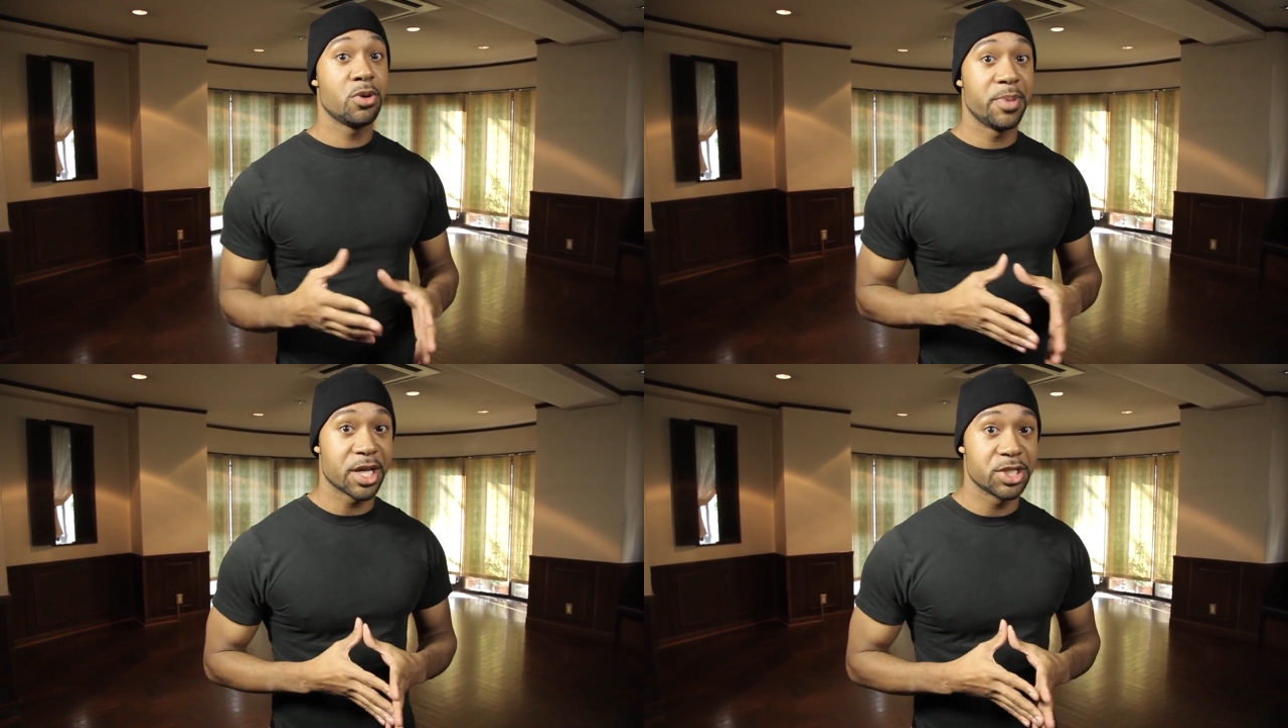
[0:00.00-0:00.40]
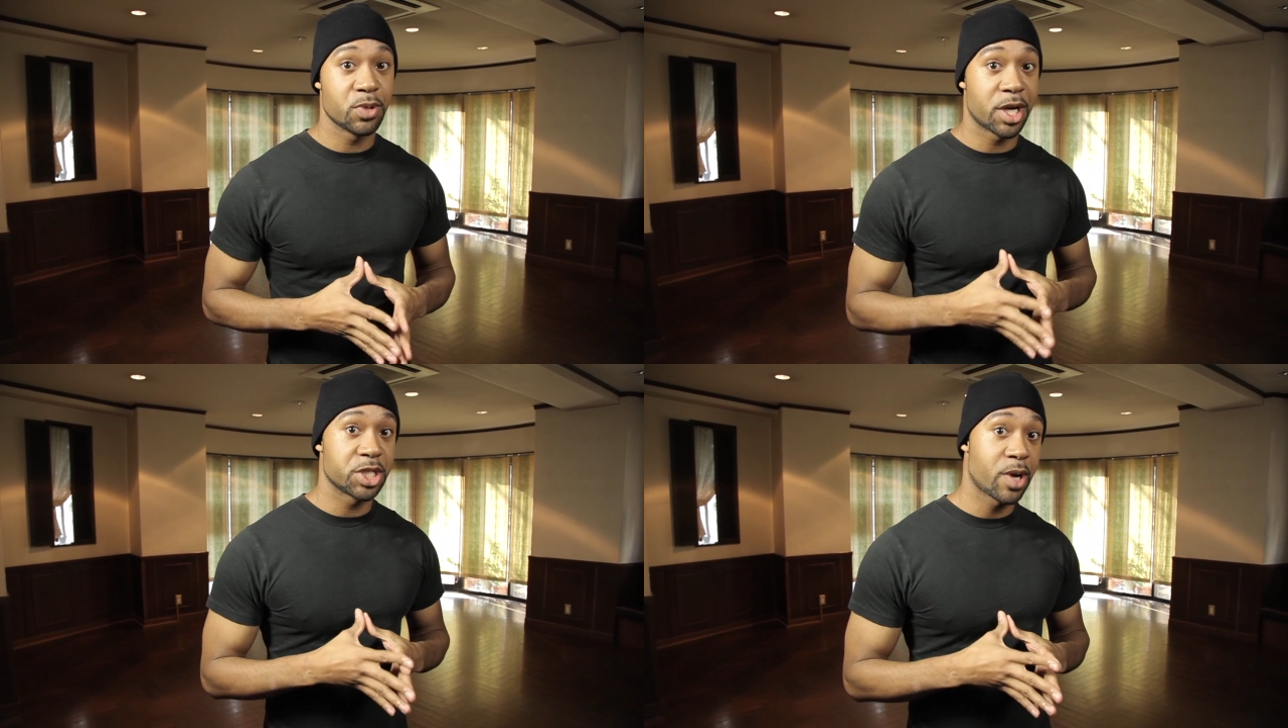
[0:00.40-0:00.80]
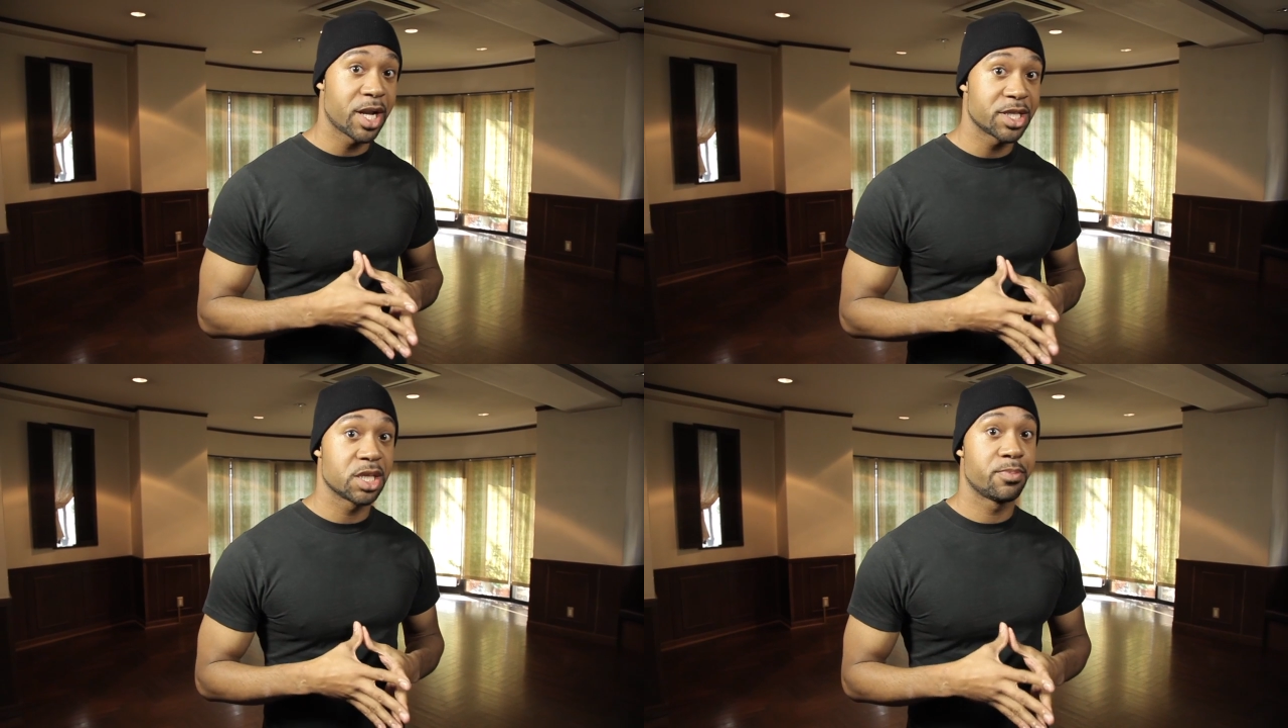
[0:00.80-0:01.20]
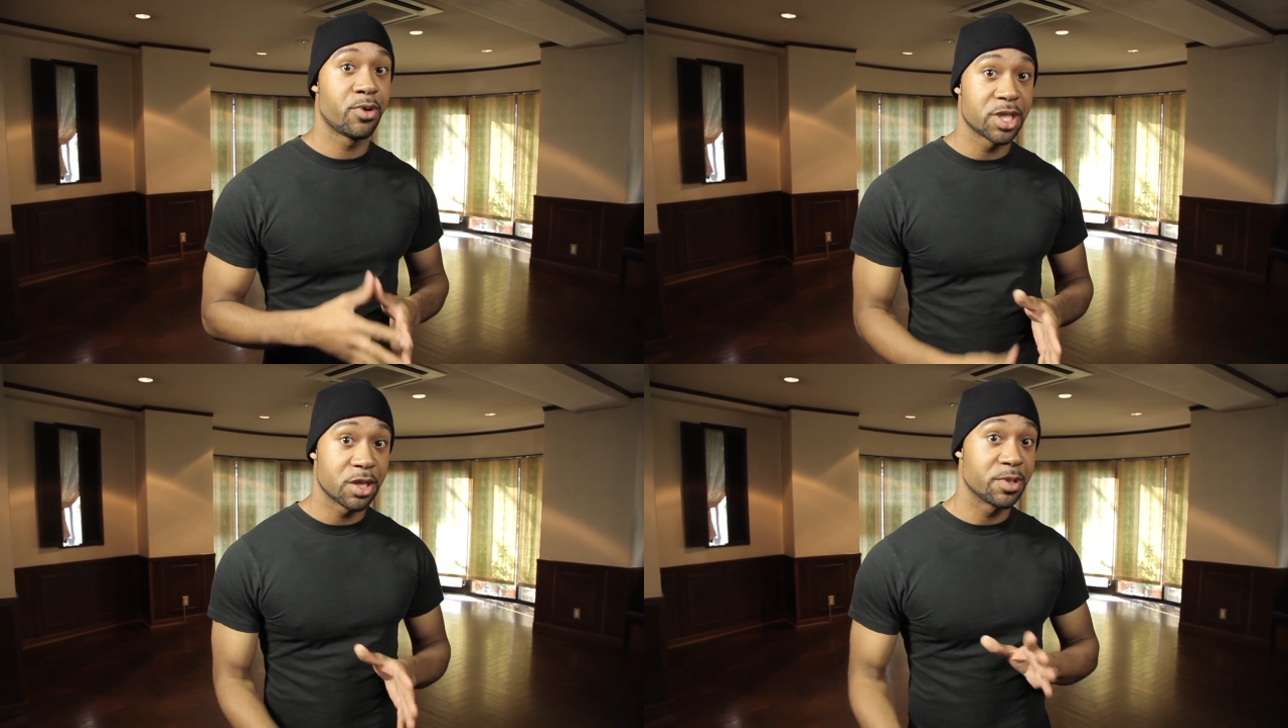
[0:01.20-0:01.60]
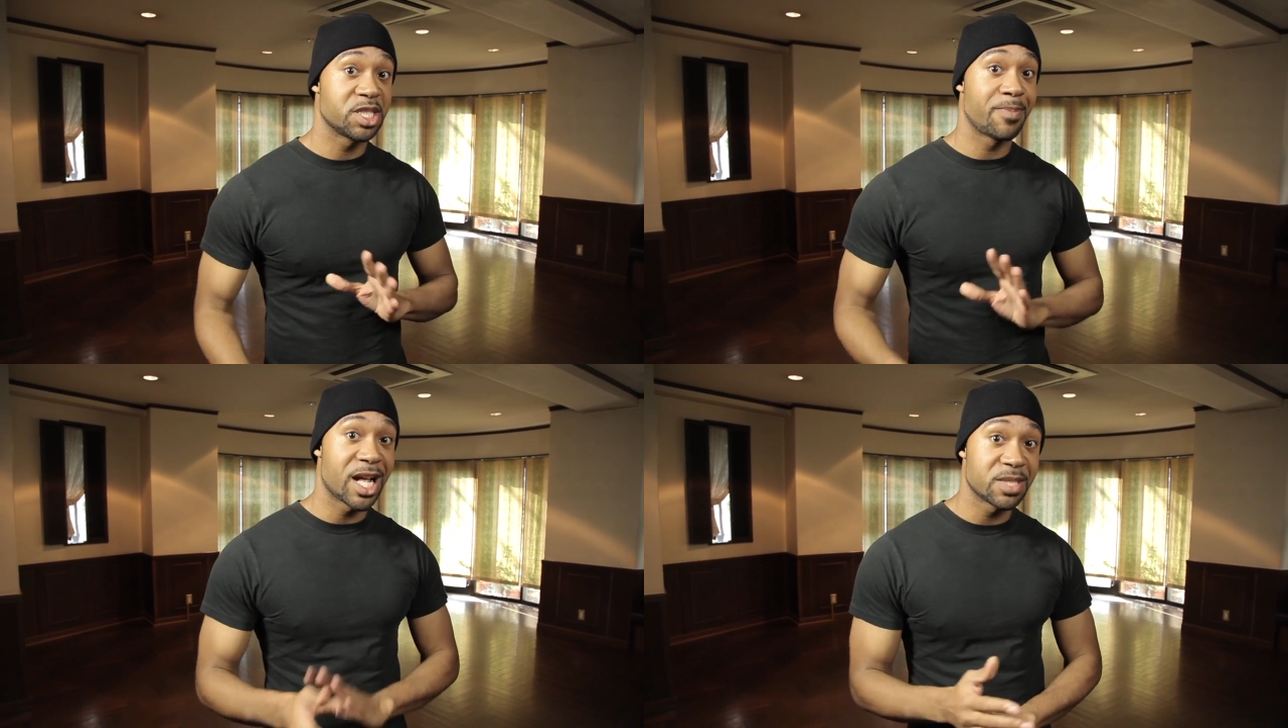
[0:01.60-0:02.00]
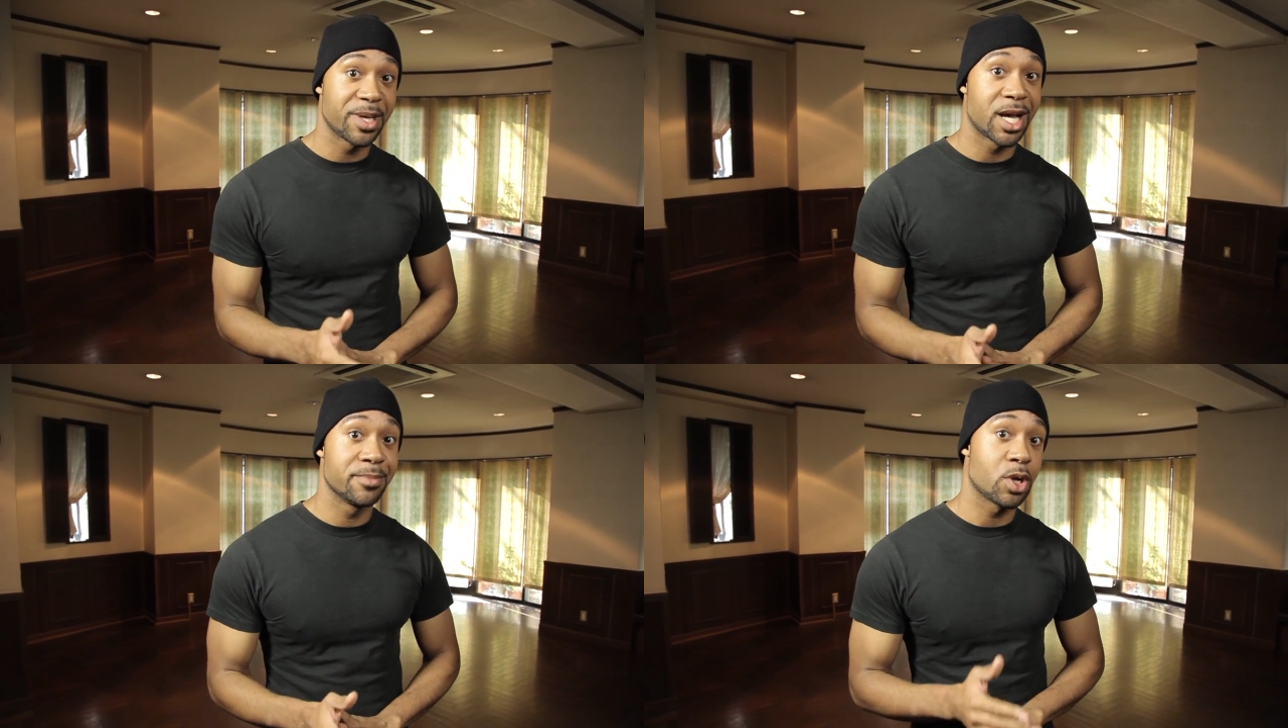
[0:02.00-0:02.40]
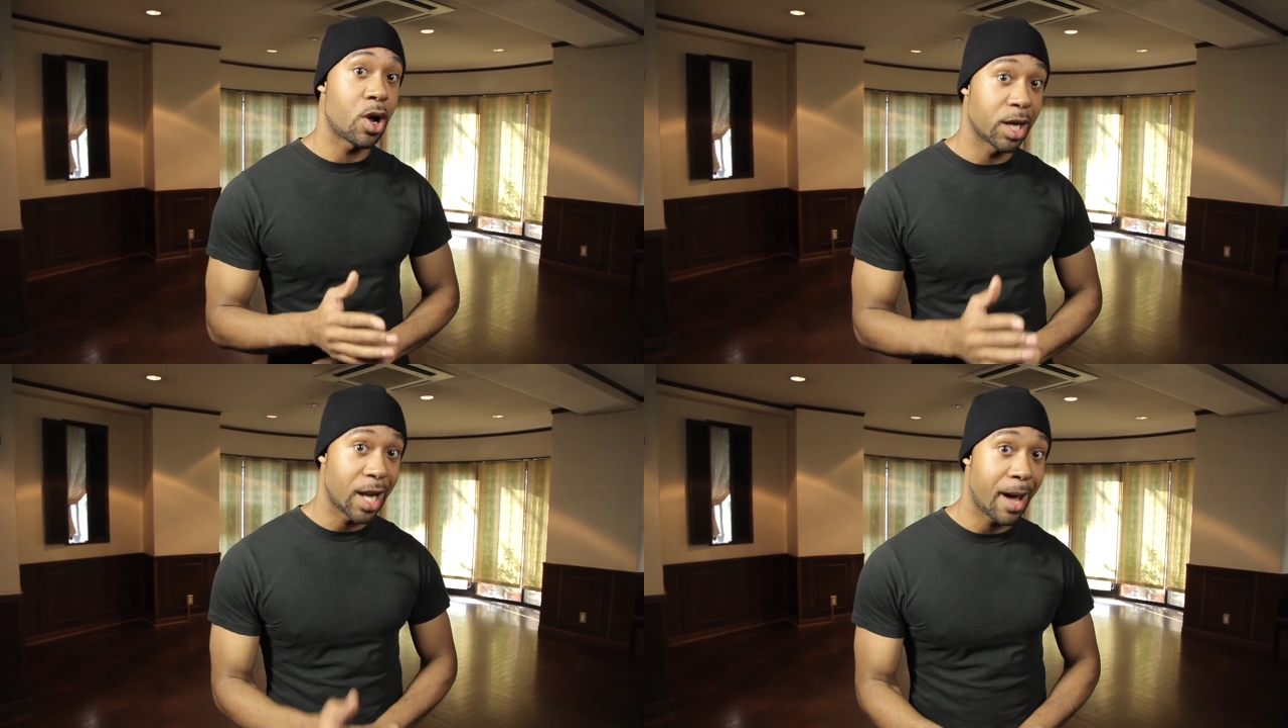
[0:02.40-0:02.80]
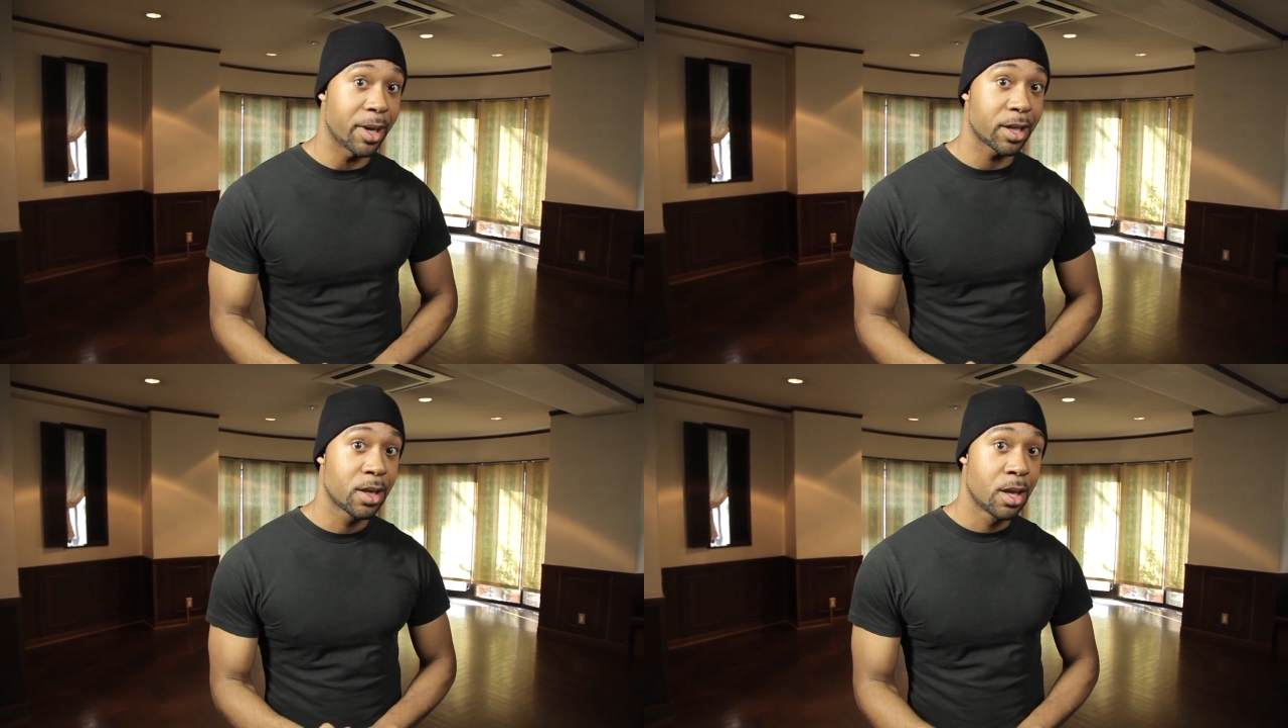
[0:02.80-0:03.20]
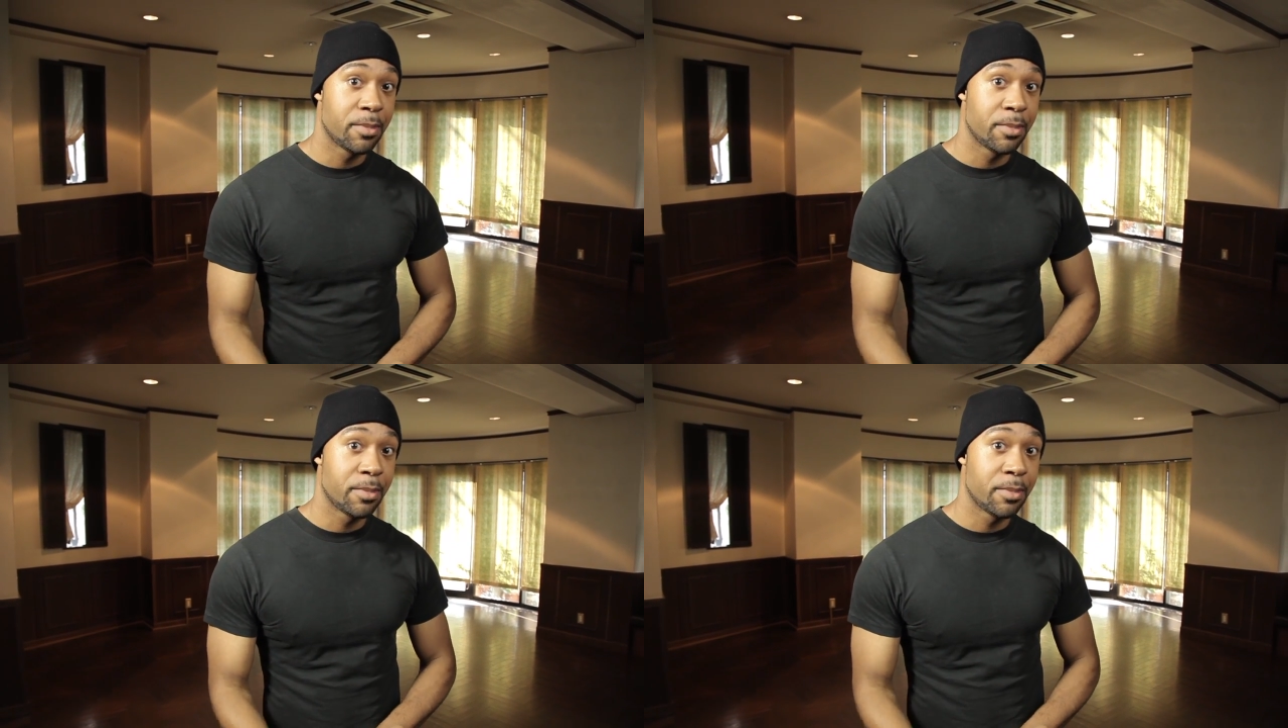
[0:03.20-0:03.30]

because you want to train it to the point that the response becomes autonomic.